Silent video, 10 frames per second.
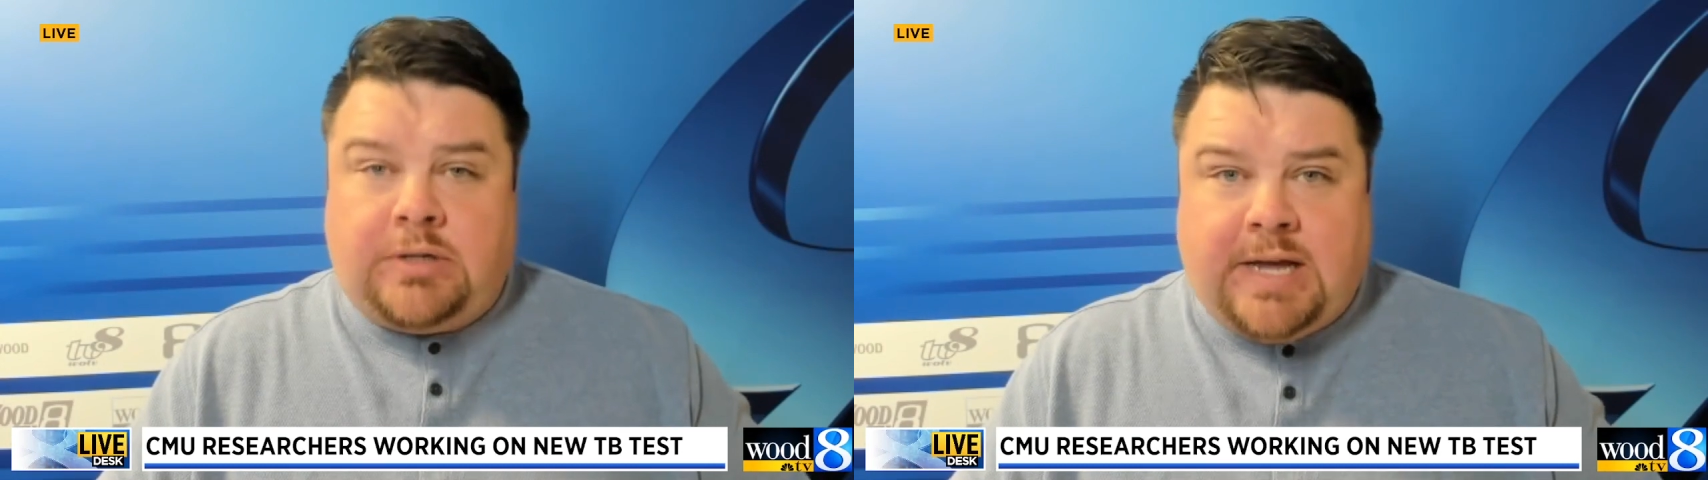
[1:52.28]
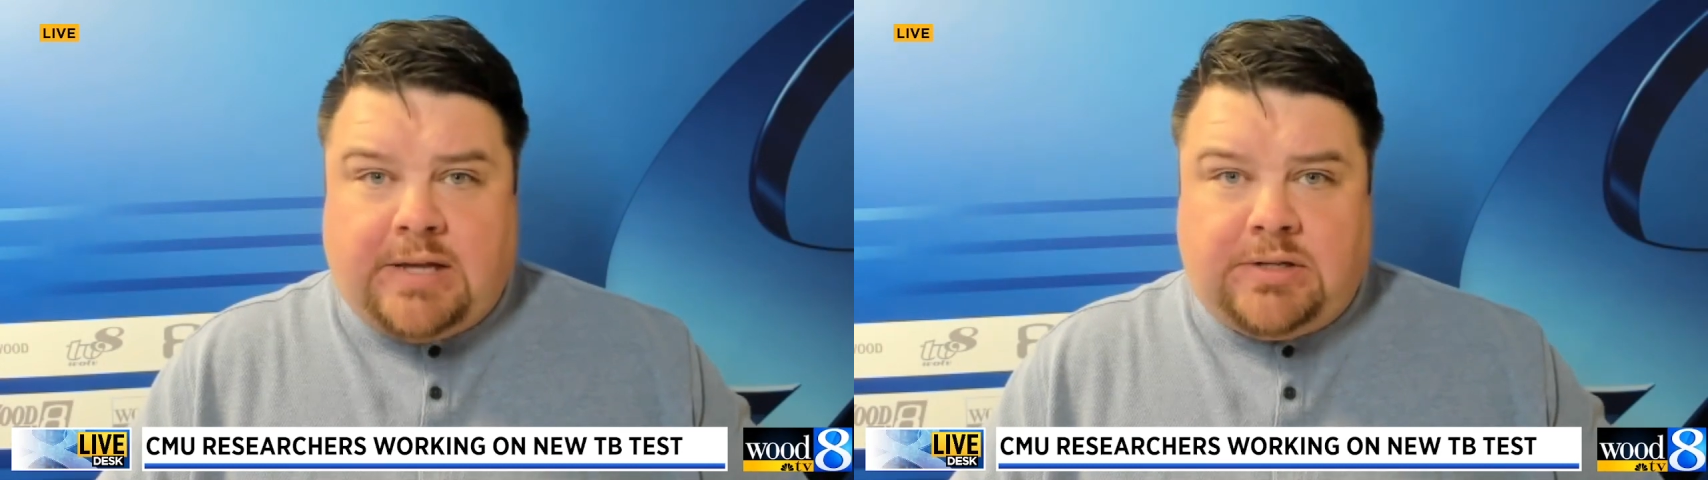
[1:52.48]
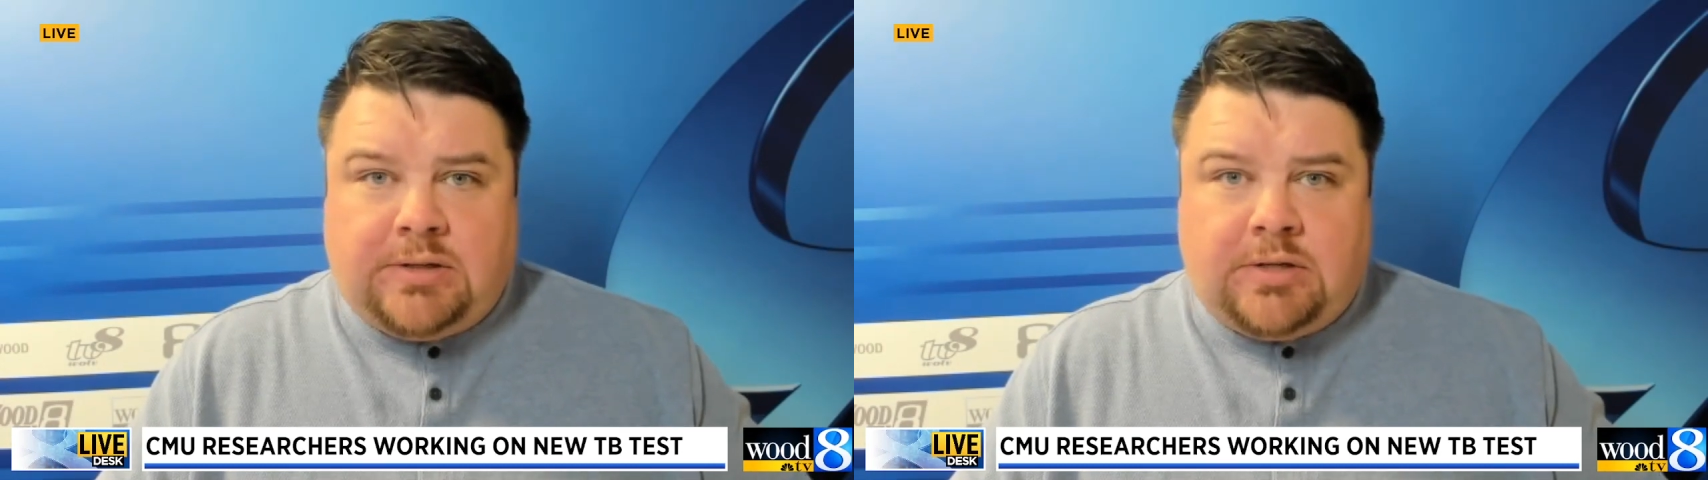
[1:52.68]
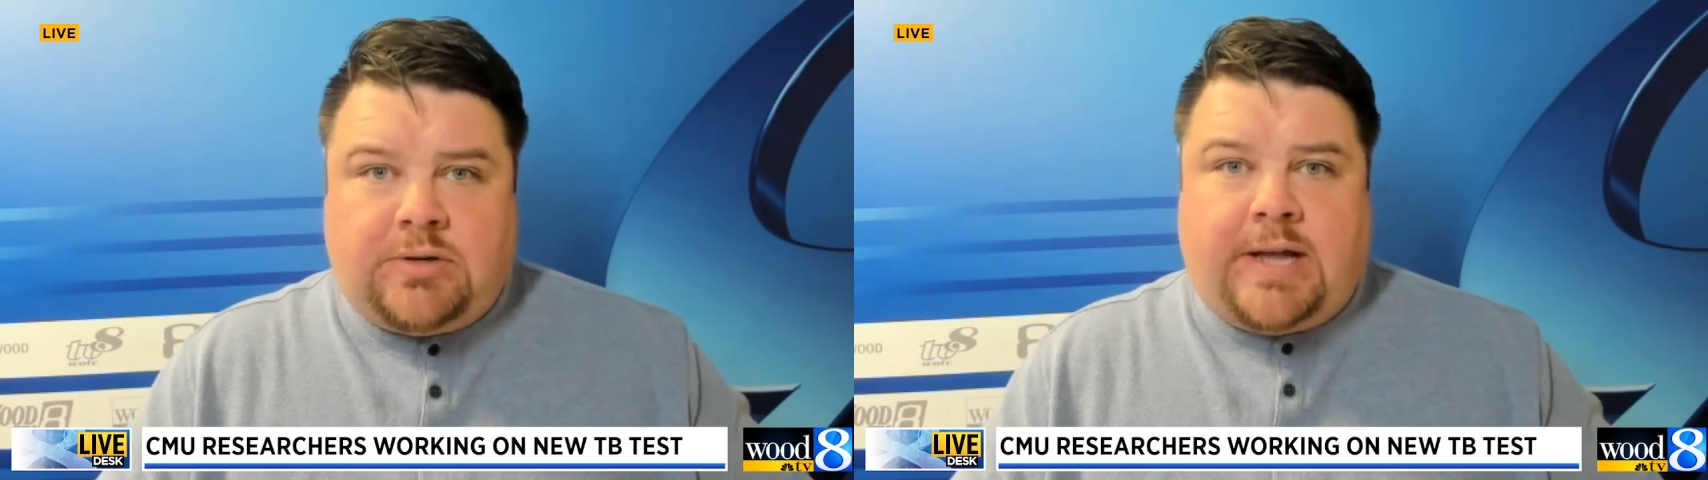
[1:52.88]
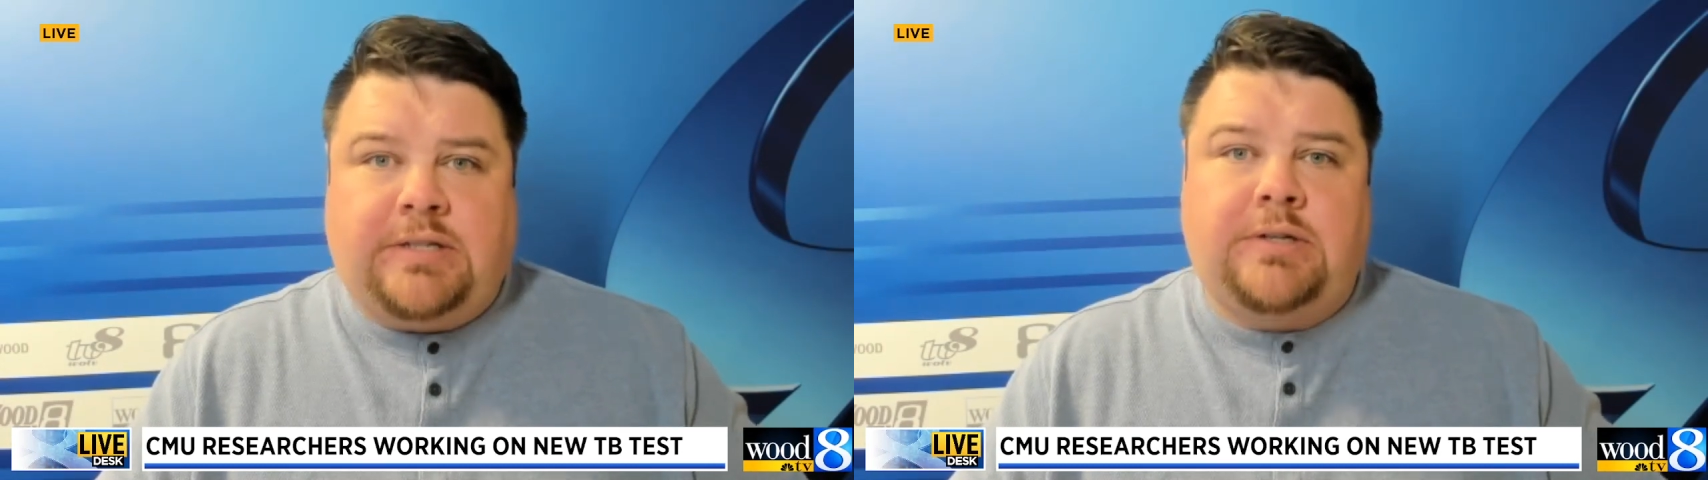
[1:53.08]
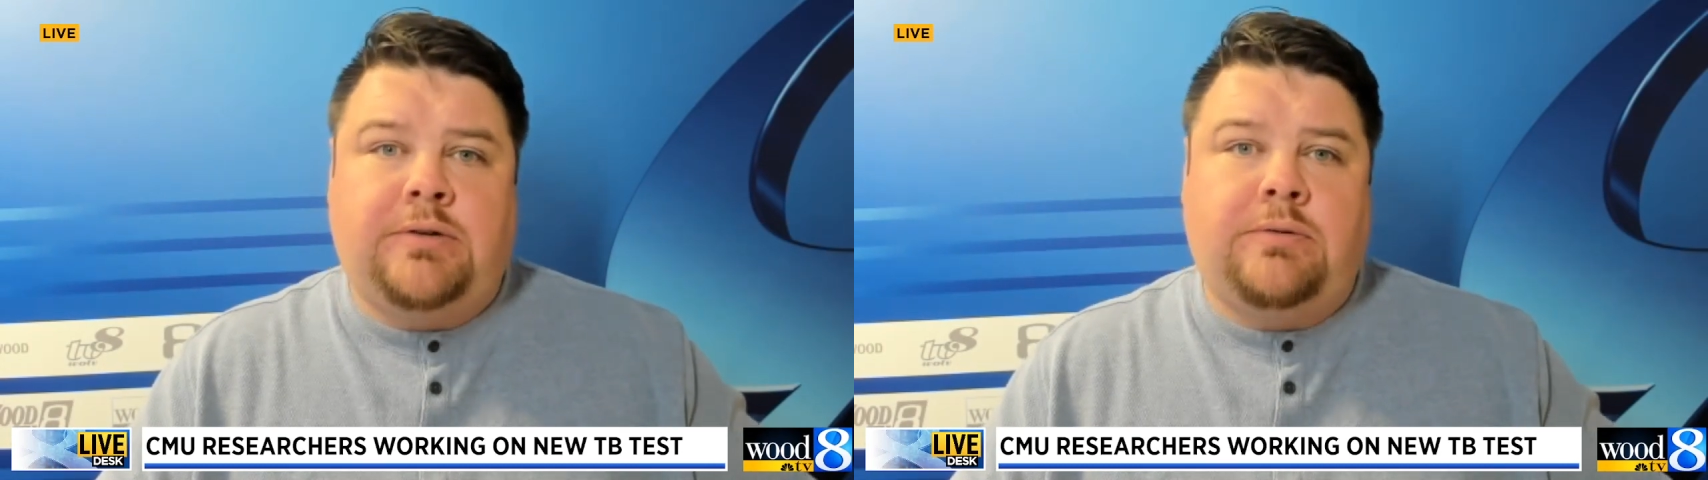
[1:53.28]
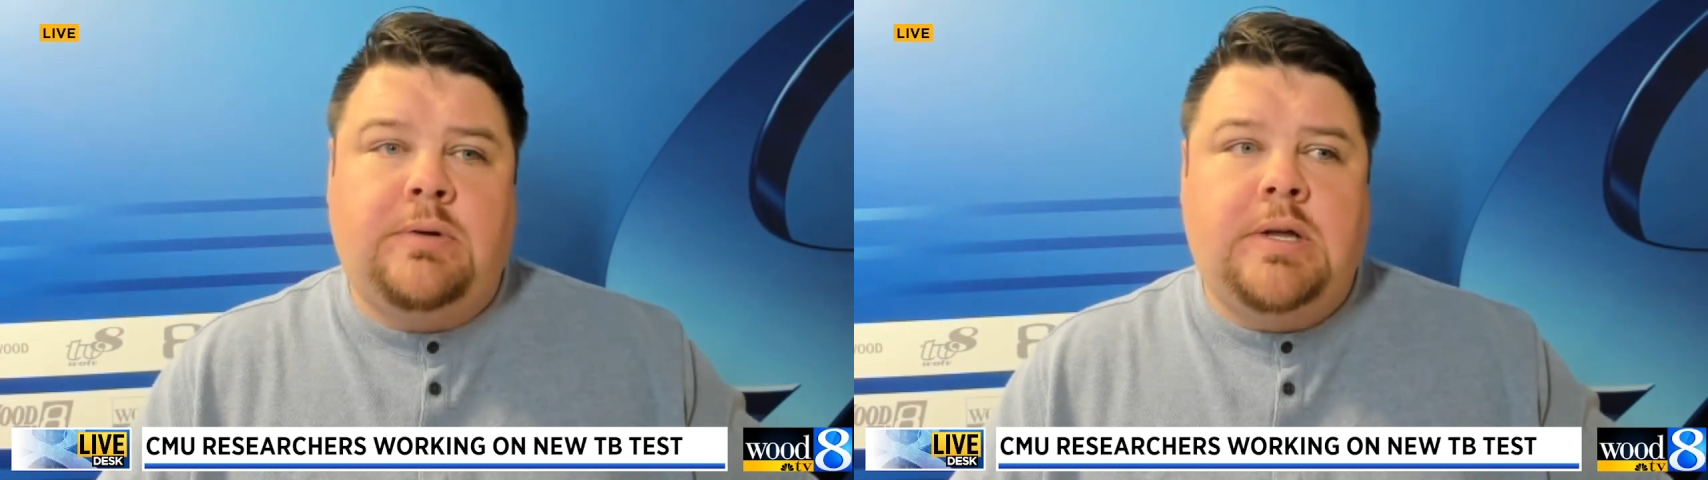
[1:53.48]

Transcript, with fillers: tests to try to